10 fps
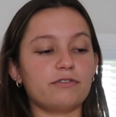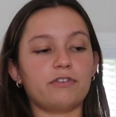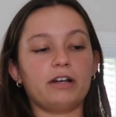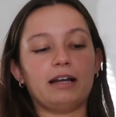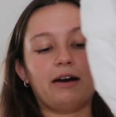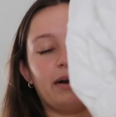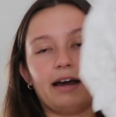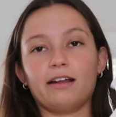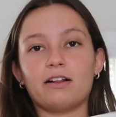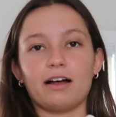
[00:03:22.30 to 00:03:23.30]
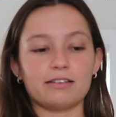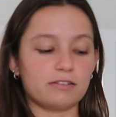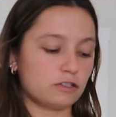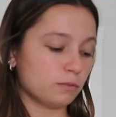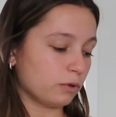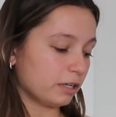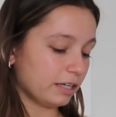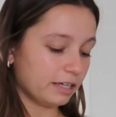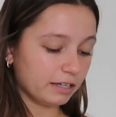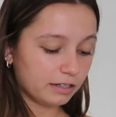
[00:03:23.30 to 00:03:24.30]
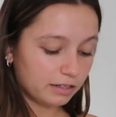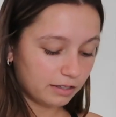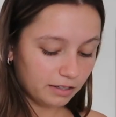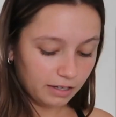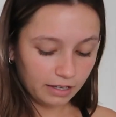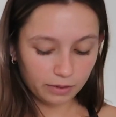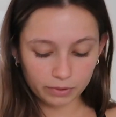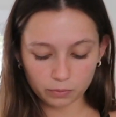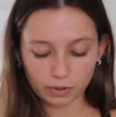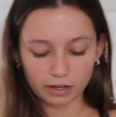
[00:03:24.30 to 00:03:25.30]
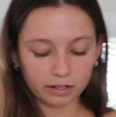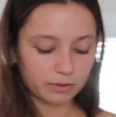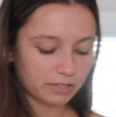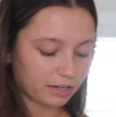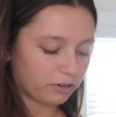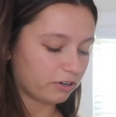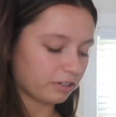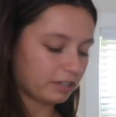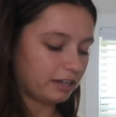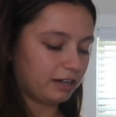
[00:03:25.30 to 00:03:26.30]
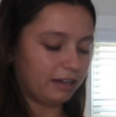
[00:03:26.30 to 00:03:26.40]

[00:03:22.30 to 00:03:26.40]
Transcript: of right now, I had a class this morning. It went well. It was like early